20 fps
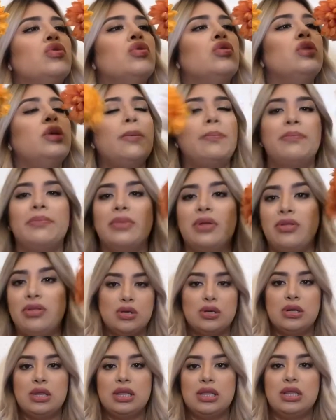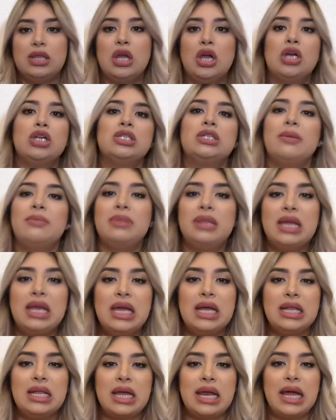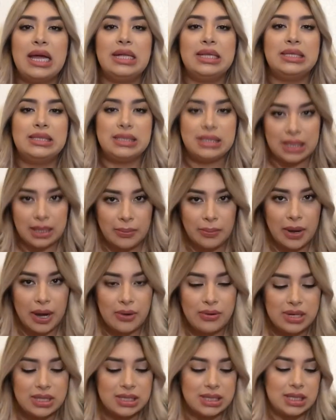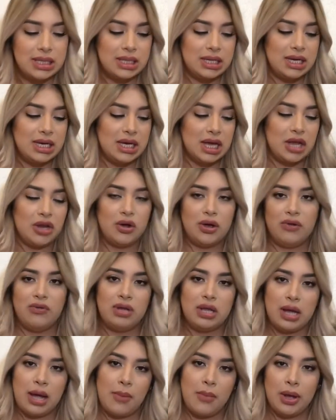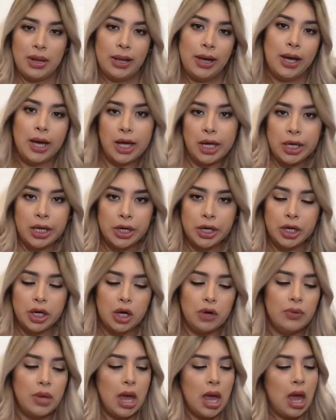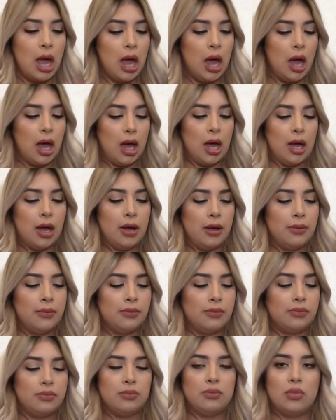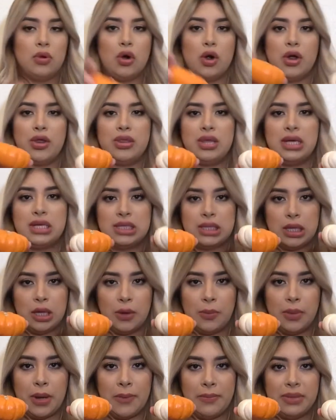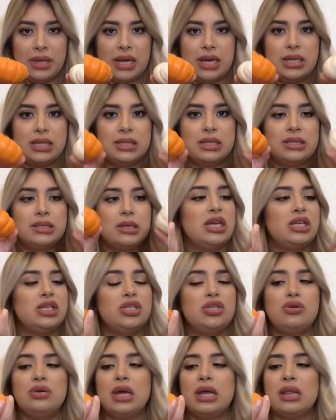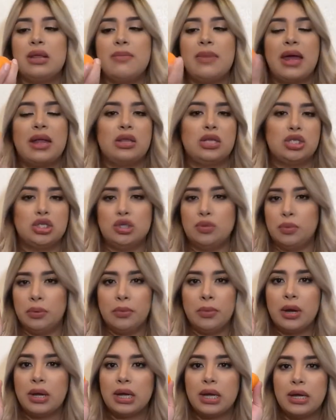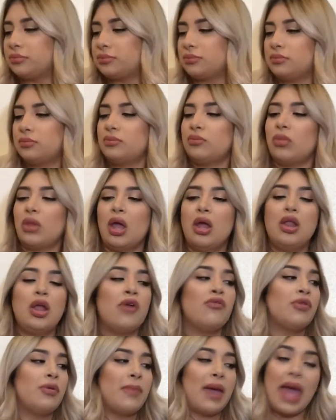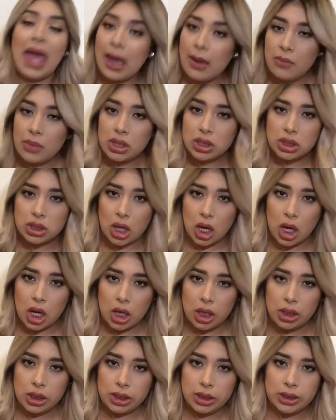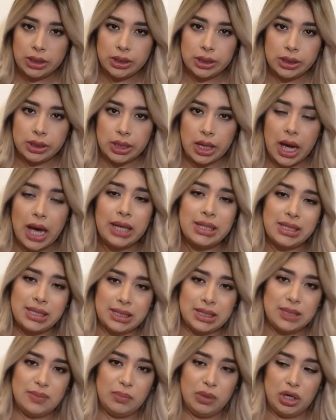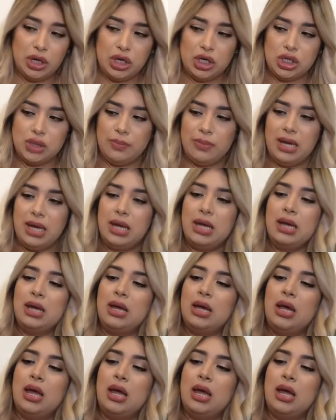Yep. So something that I did buy recently, I know everything I bought like a year ago, are these little pumpkins. These you get them at the supermarket. Now from Amazon, I did splurge a bit.